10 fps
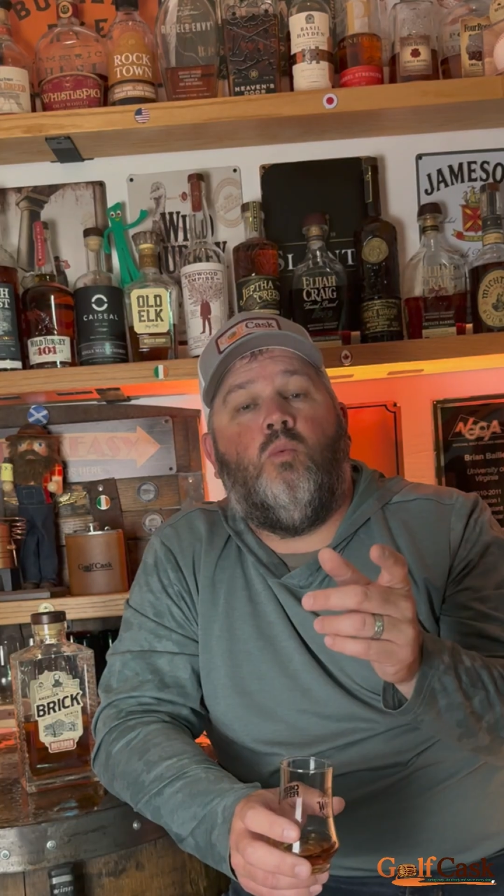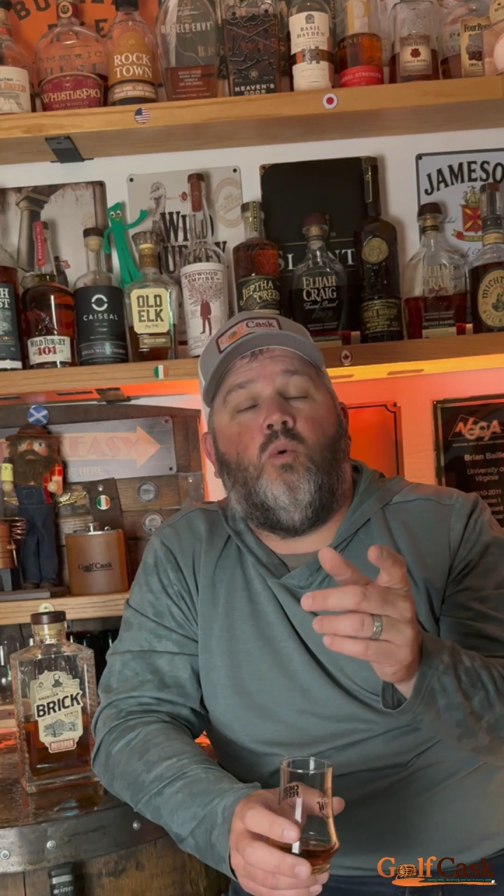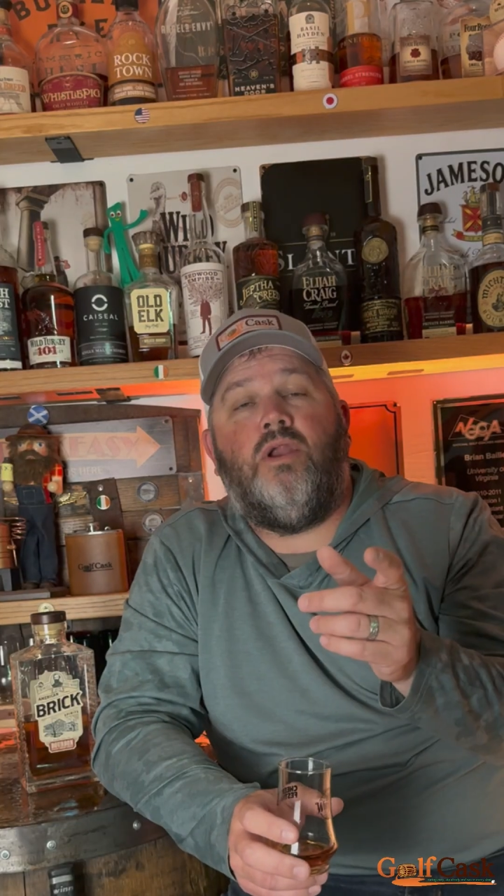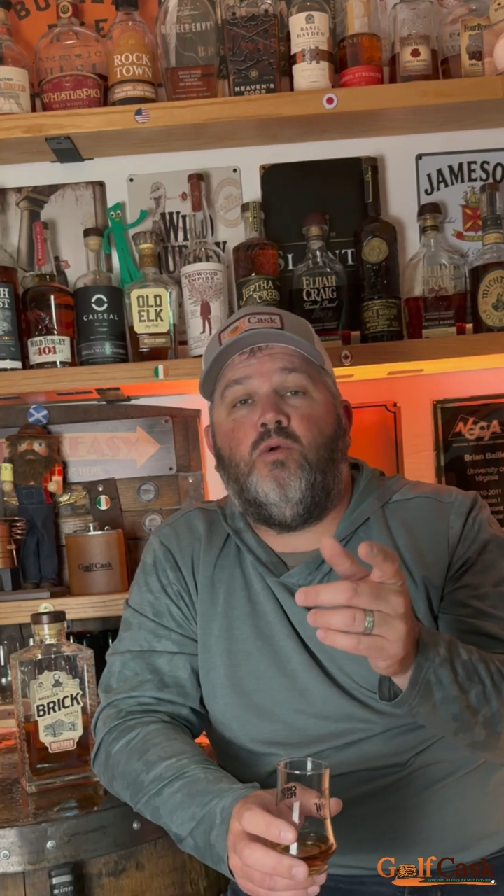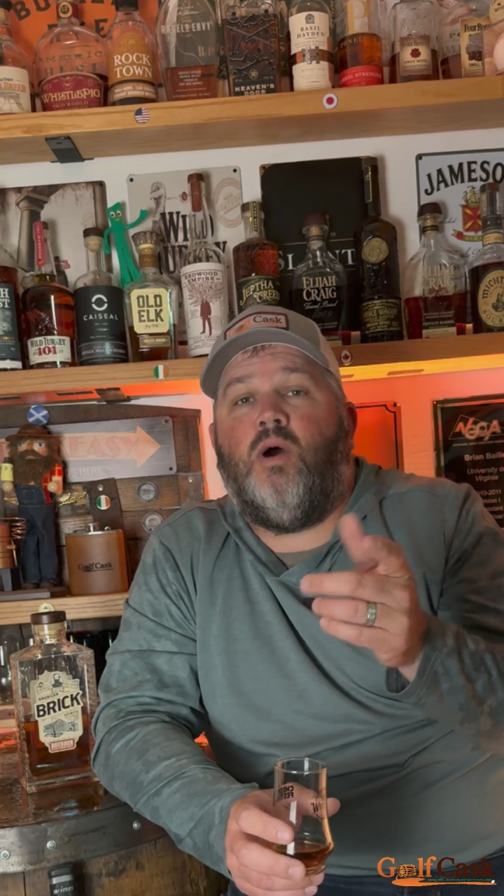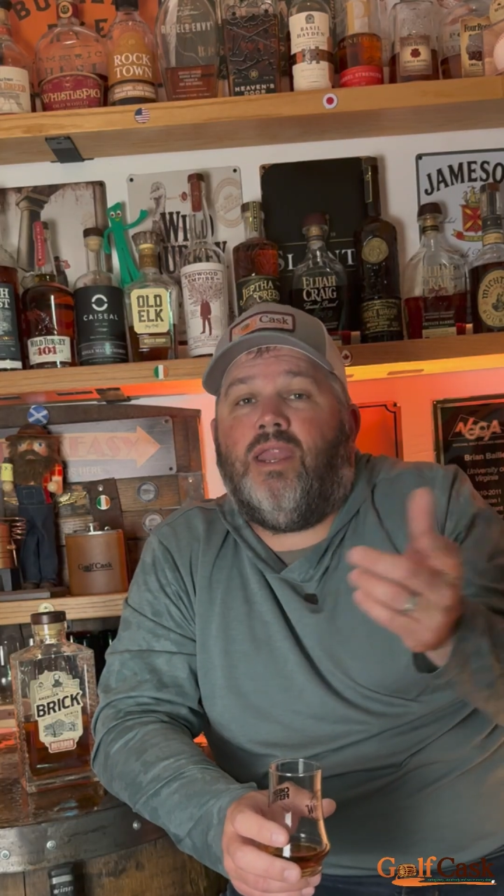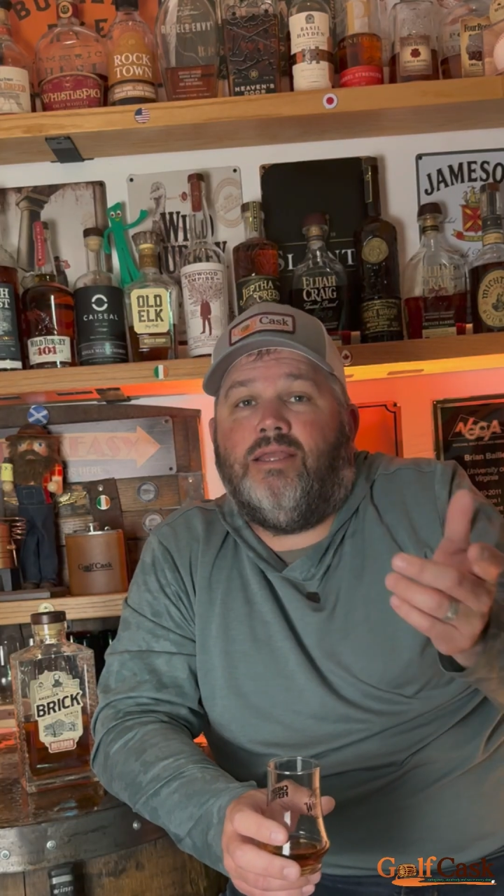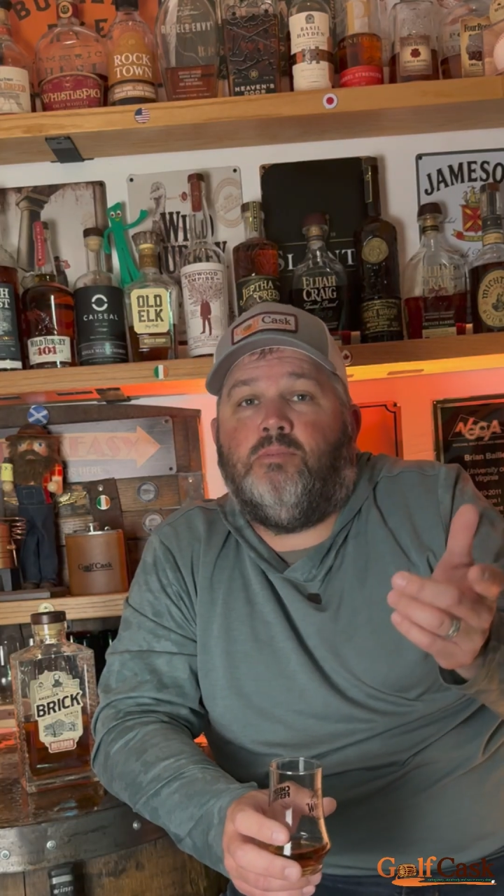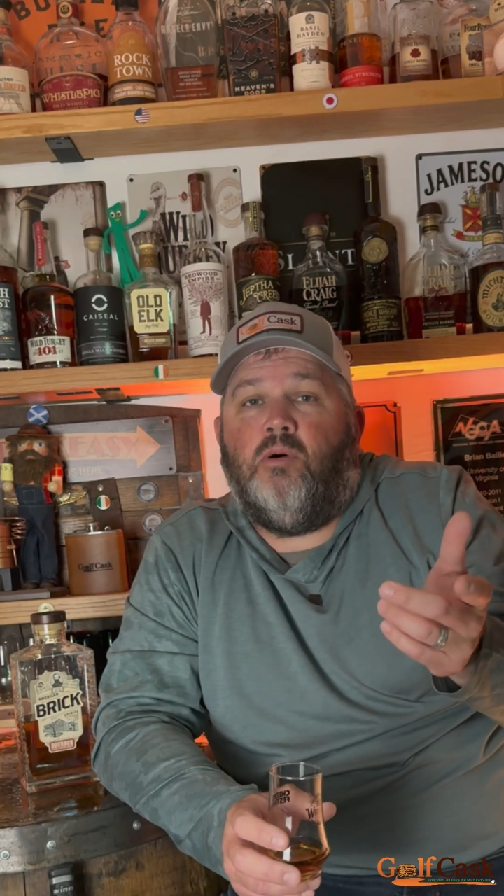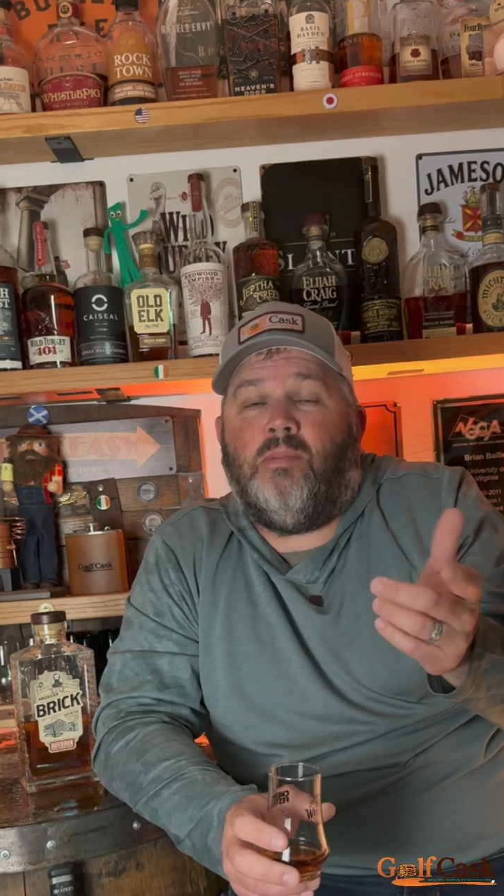Where do I
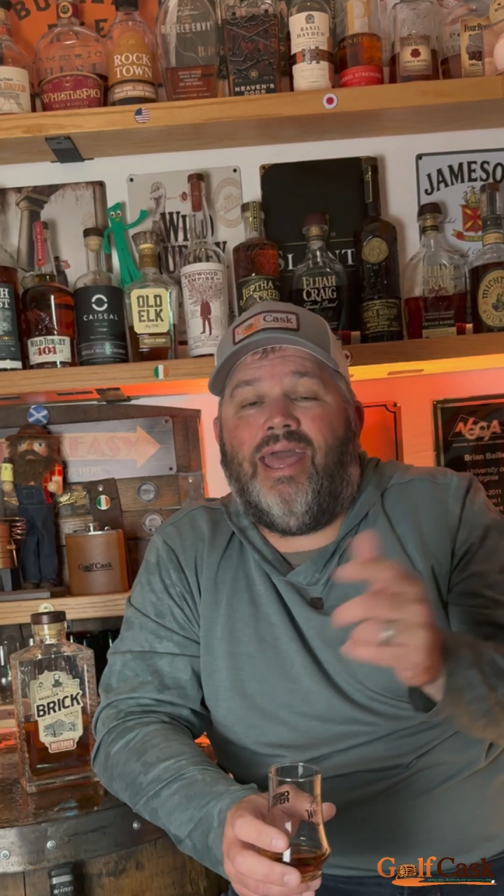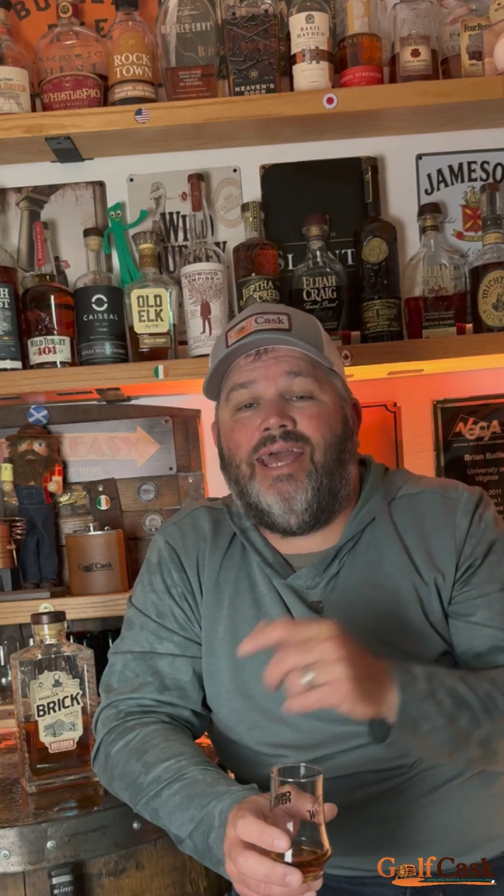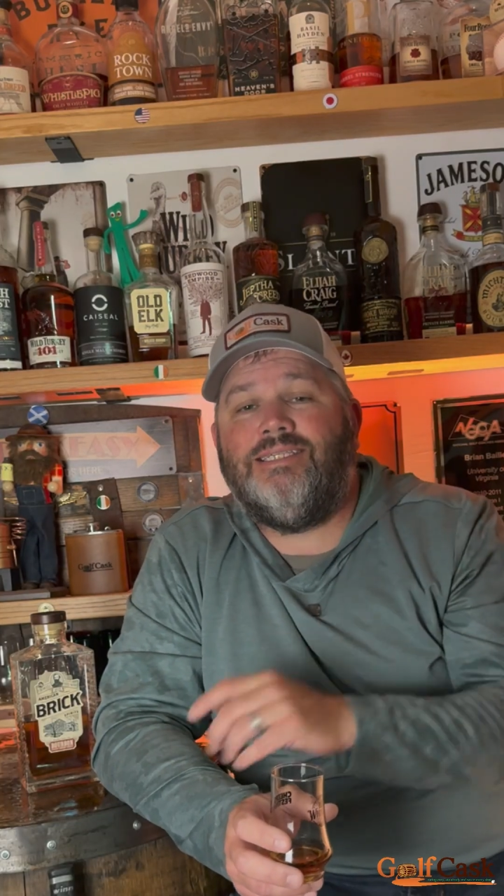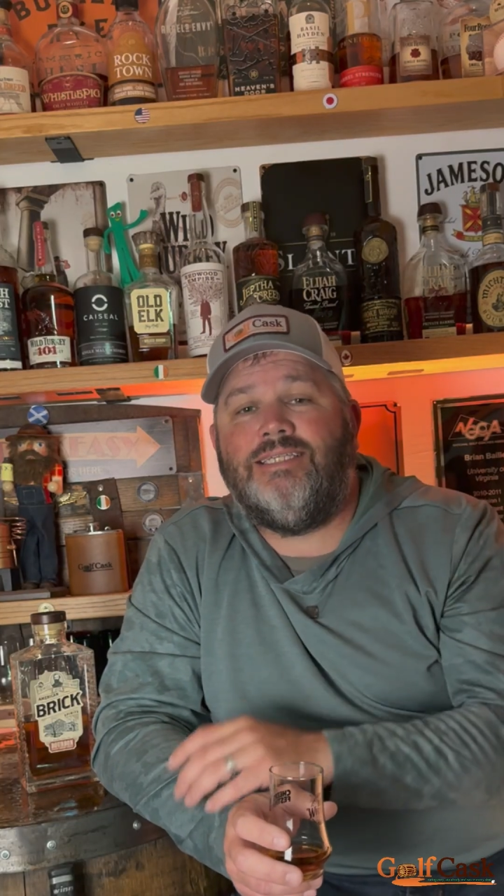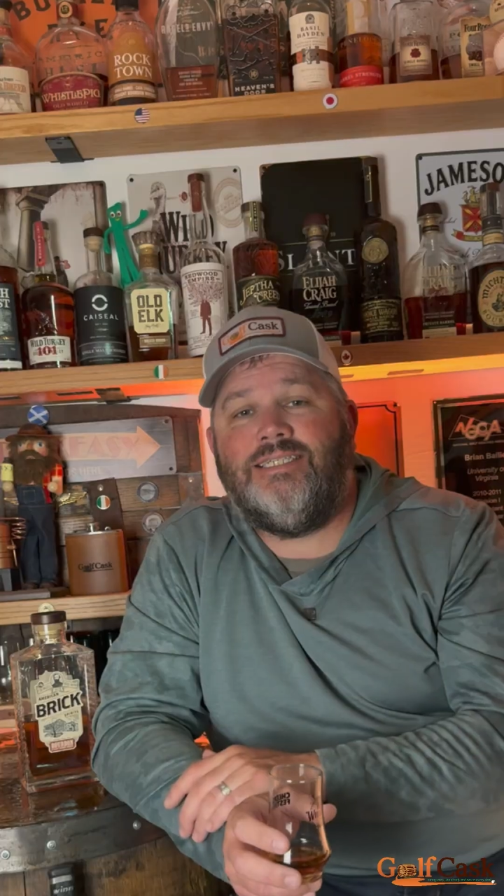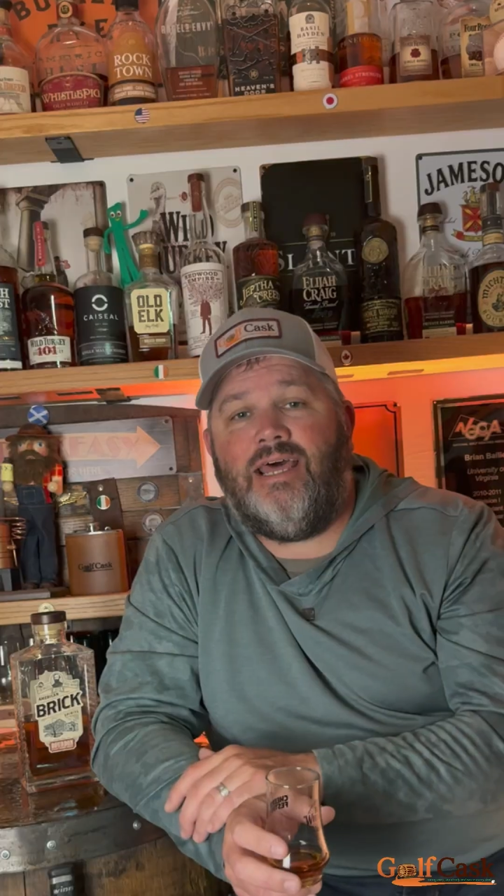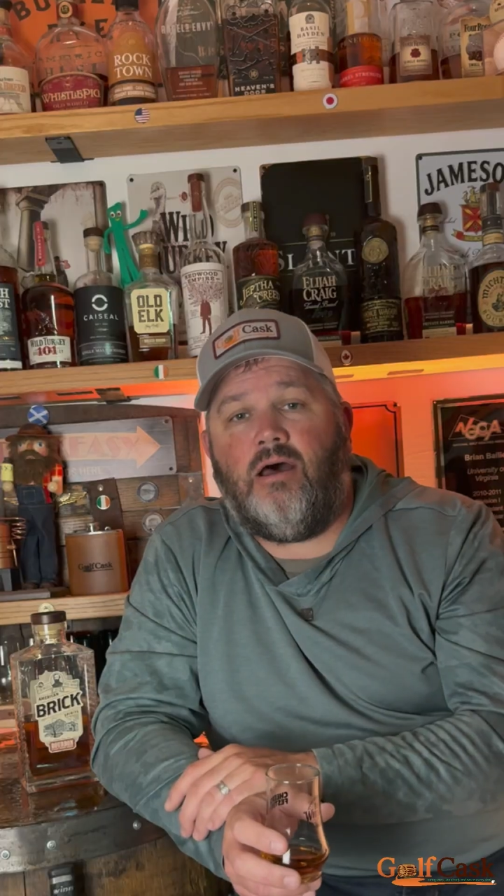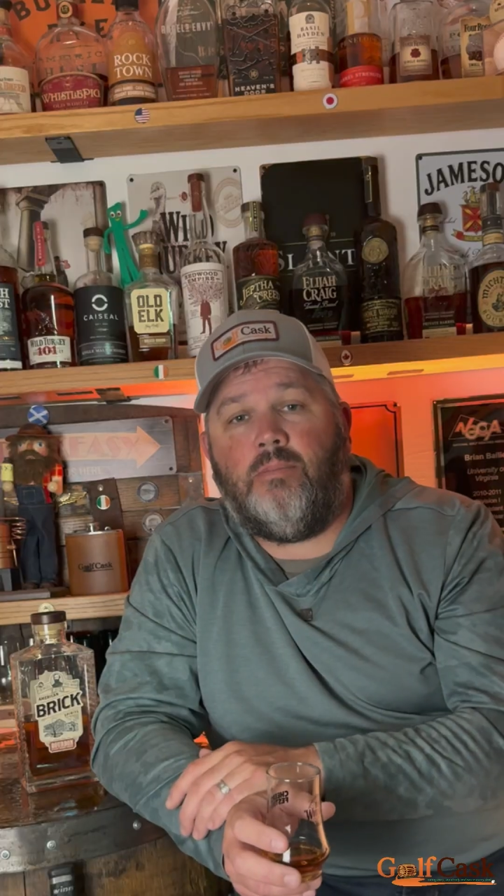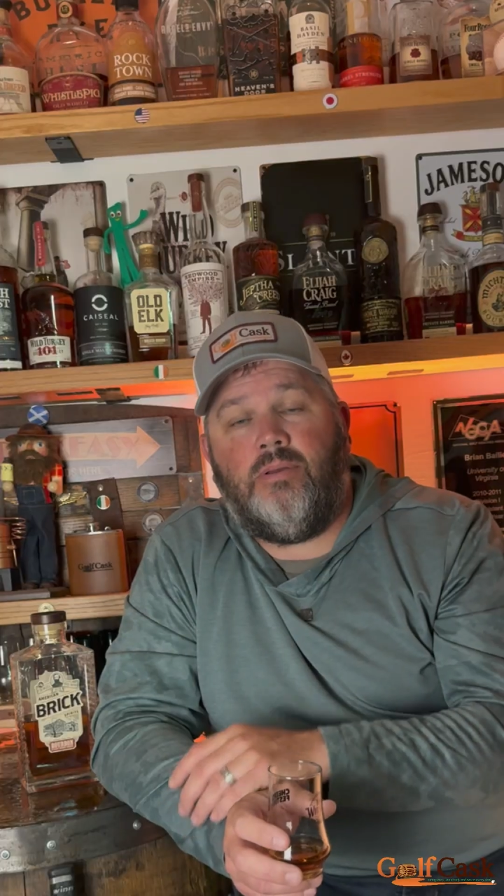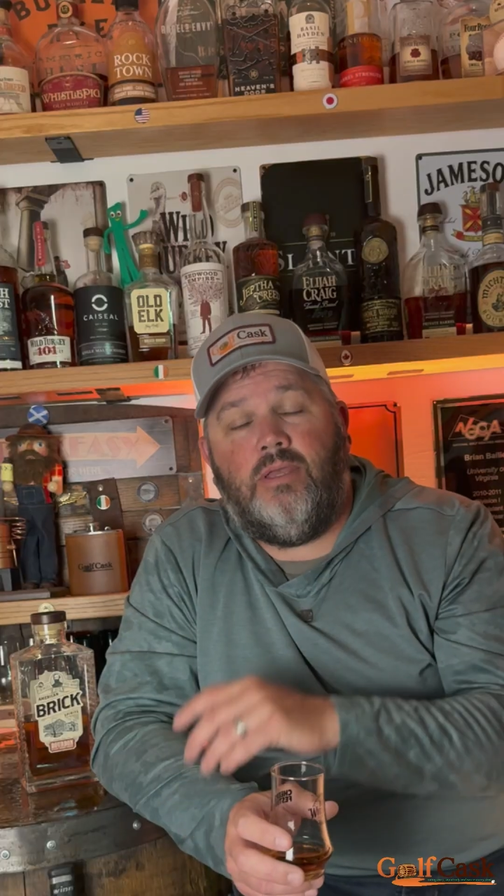like to put my hands at
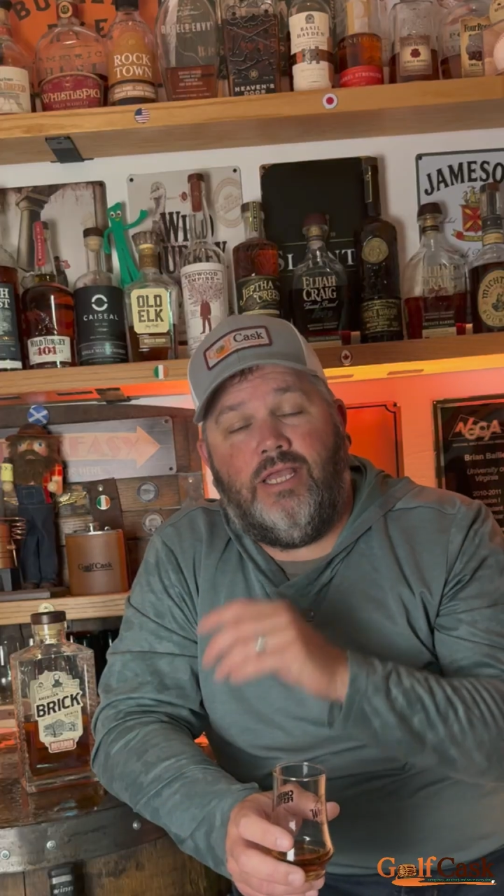setup?